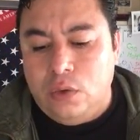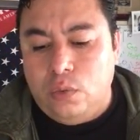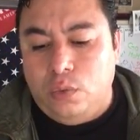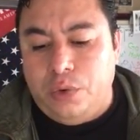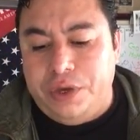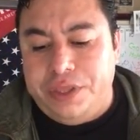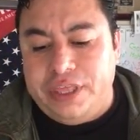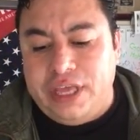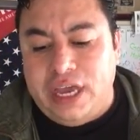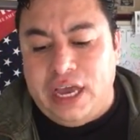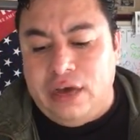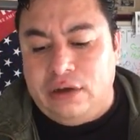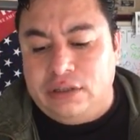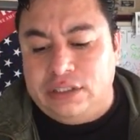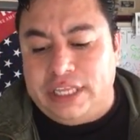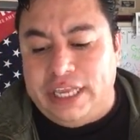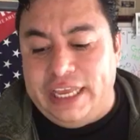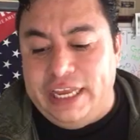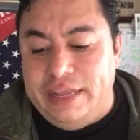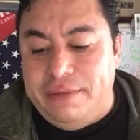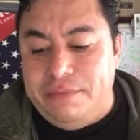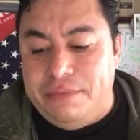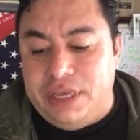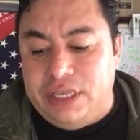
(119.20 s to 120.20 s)
without
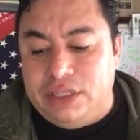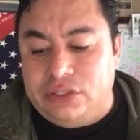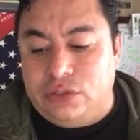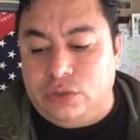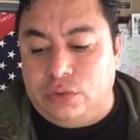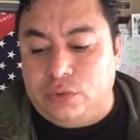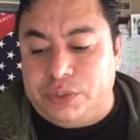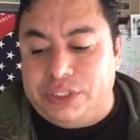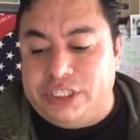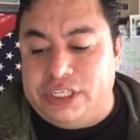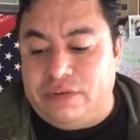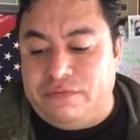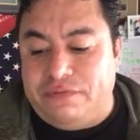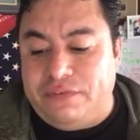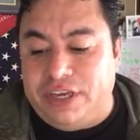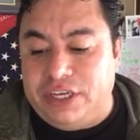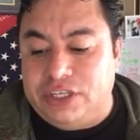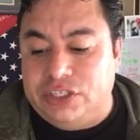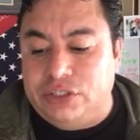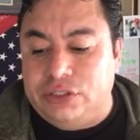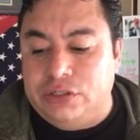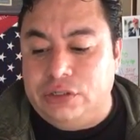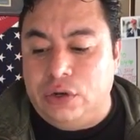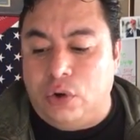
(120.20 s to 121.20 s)
any mental
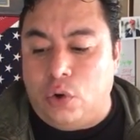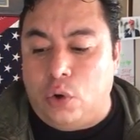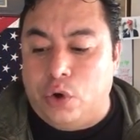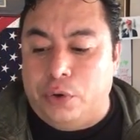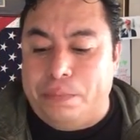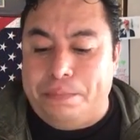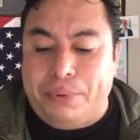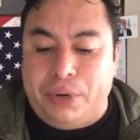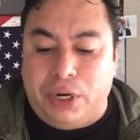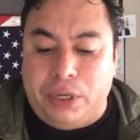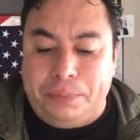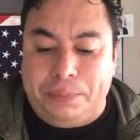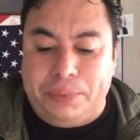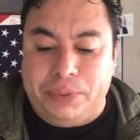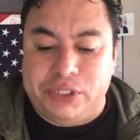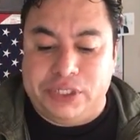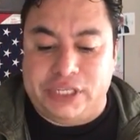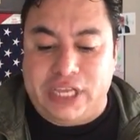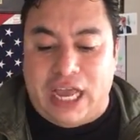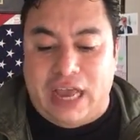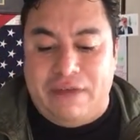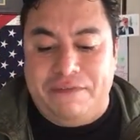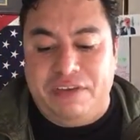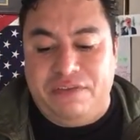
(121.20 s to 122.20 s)
reservation or
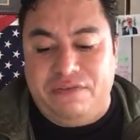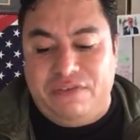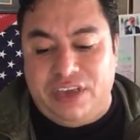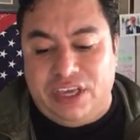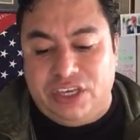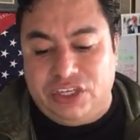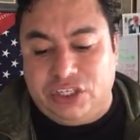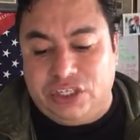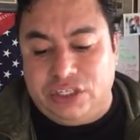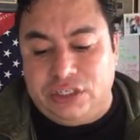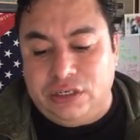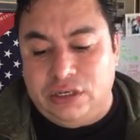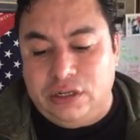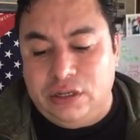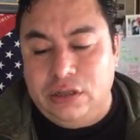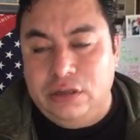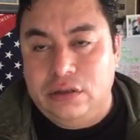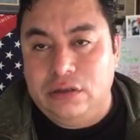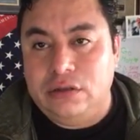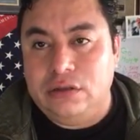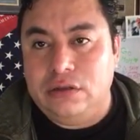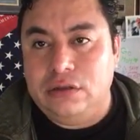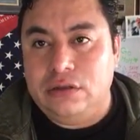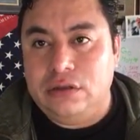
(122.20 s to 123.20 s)
purpose of evasion.
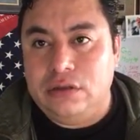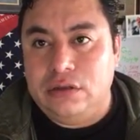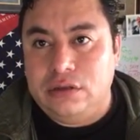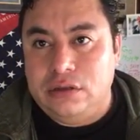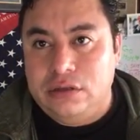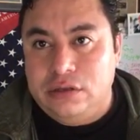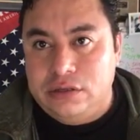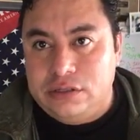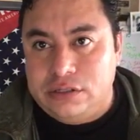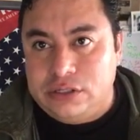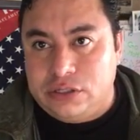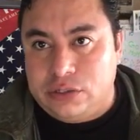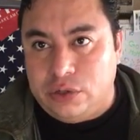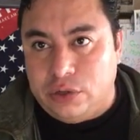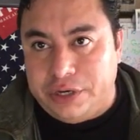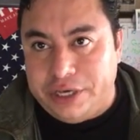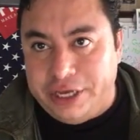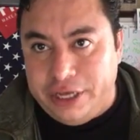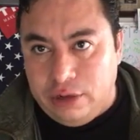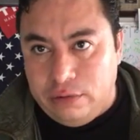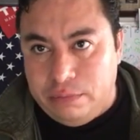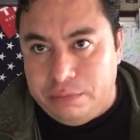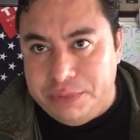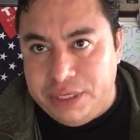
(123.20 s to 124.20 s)
So
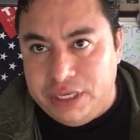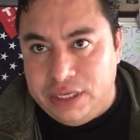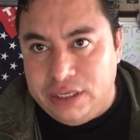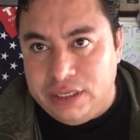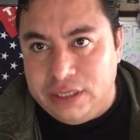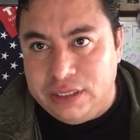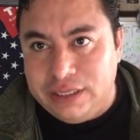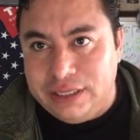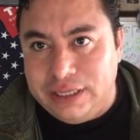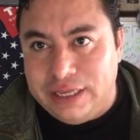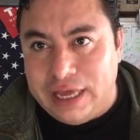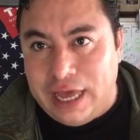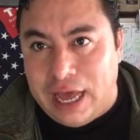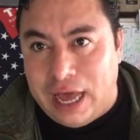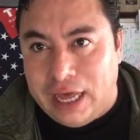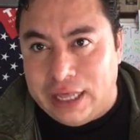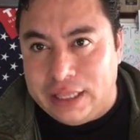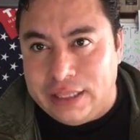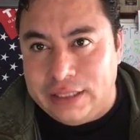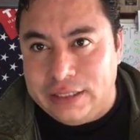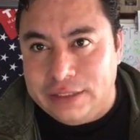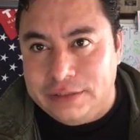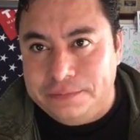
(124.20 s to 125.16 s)
help me God.